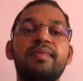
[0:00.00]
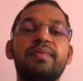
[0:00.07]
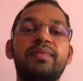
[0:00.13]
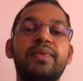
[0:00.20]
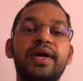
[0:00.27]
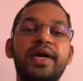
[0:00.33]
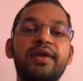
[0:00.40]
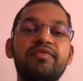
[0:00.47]

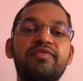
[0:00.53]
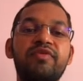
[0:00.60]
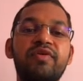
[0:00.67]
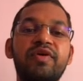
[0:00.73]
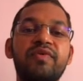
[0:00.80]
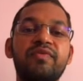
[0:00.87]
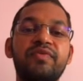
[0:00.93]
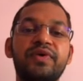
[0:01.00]
bend
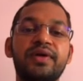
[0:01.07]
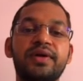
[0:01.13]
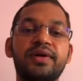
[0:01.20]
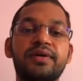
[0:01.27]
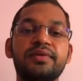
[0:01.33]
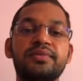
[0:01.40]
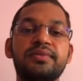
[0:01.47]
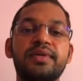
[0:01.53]
forward
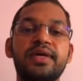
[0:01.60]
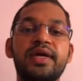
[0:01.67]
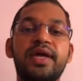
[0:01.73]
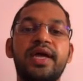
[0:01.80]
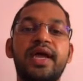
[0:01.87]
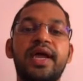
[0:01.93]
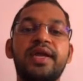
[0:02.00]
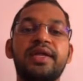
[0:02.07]

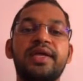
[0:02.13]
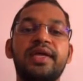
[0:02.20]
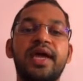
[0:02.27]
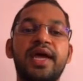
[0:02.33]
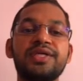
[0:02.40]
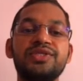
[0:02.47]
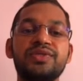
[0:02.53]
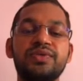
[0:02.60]
and
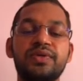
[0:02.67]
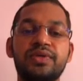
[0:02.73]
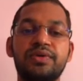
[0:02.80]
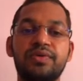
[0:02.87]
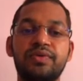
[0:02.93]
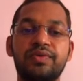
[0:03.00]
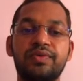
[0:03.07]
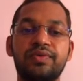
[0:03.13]
catch your
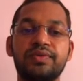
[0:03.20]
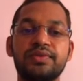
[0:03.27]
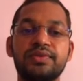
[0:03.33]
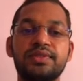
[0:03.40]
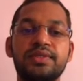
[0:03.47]
toes